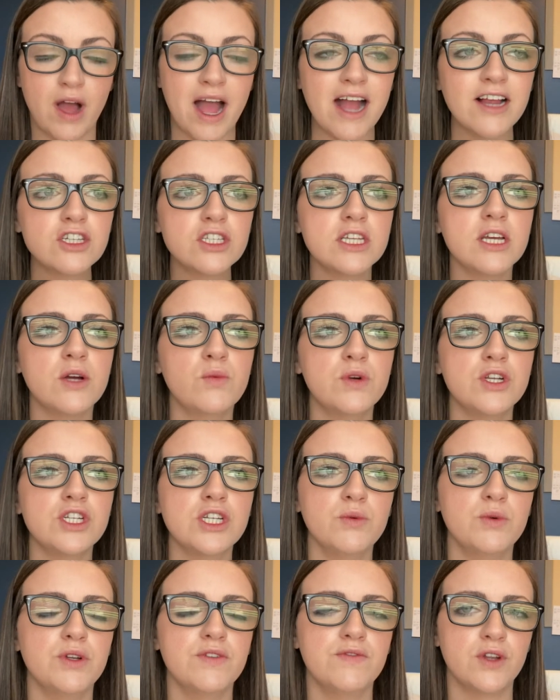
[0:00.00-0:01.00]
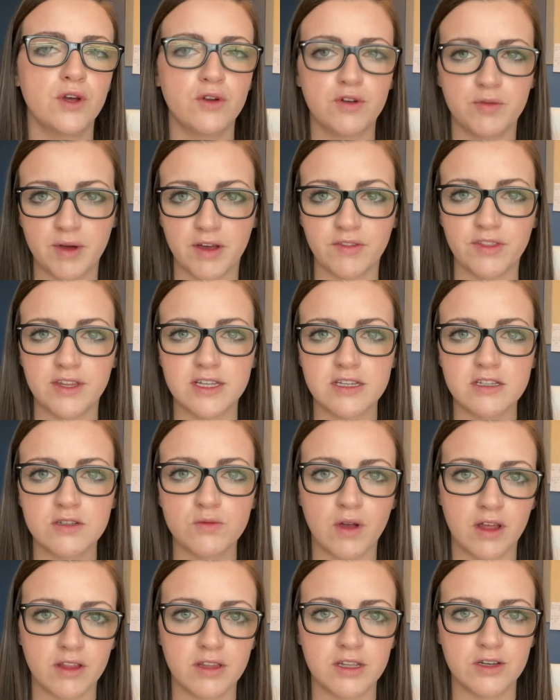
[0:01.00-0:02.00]
Actually, I wish I would have known about this
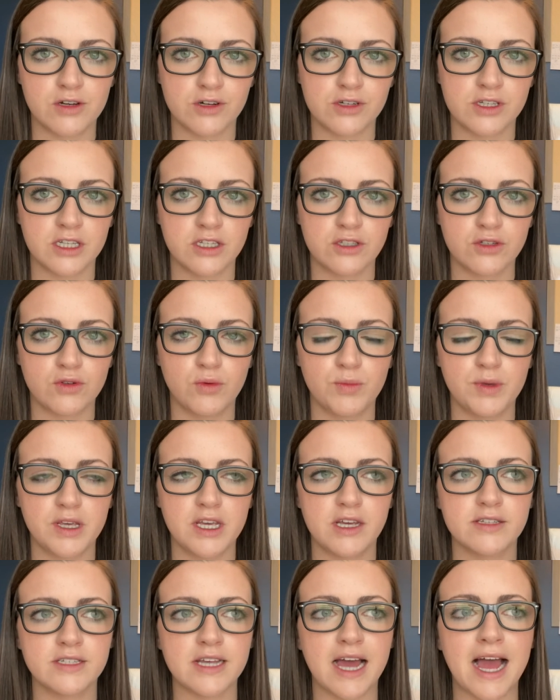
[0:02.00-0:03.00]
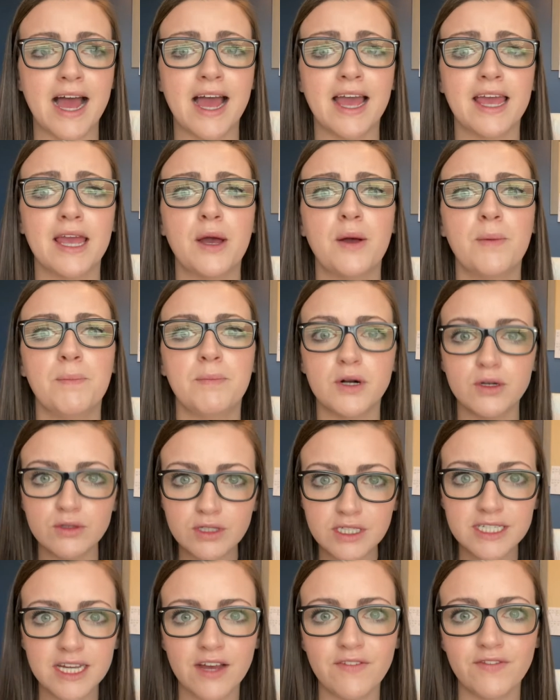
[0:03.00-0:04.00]
while in nursing school because I
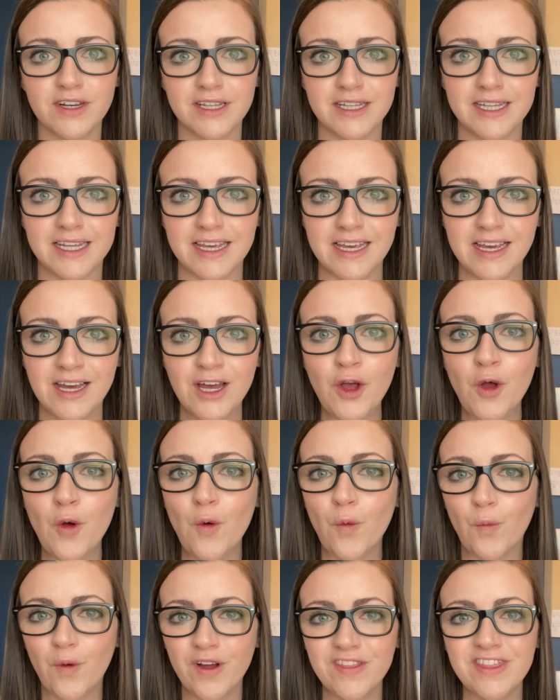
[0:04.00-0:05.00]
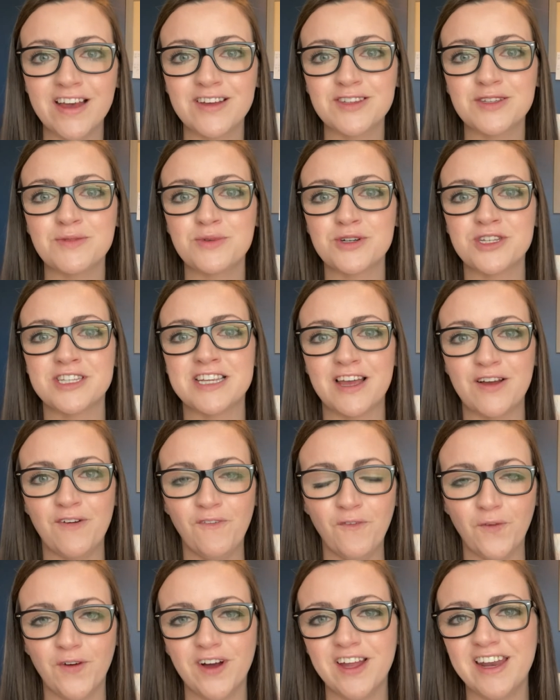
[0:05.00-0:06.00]
most definitely 1000%
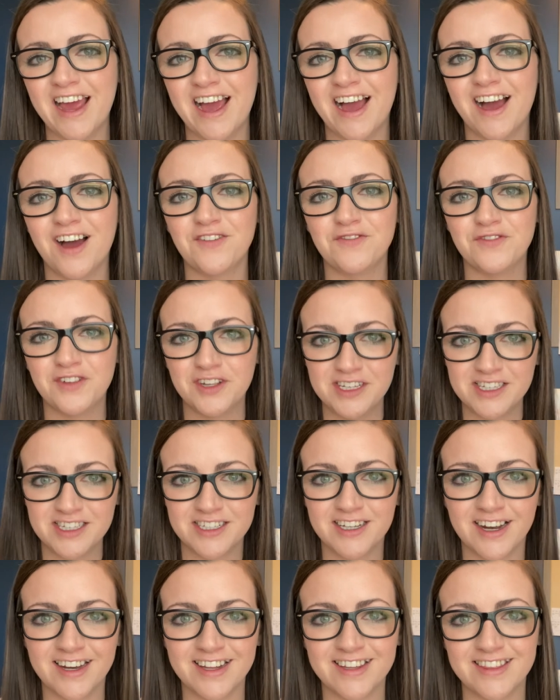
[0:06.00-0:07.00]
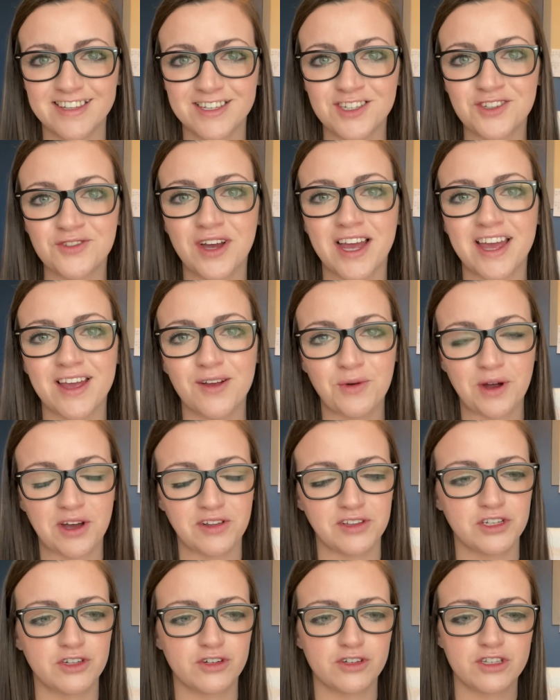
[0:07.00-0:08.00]
would have studied this way while
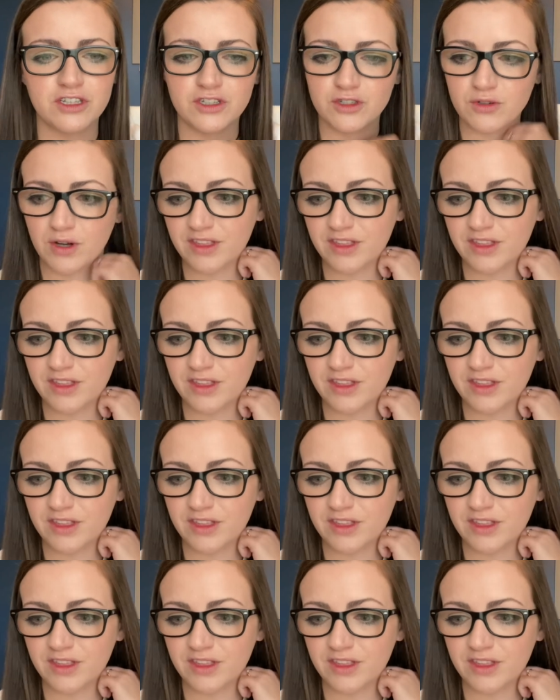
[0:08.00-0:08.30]
in nursing school.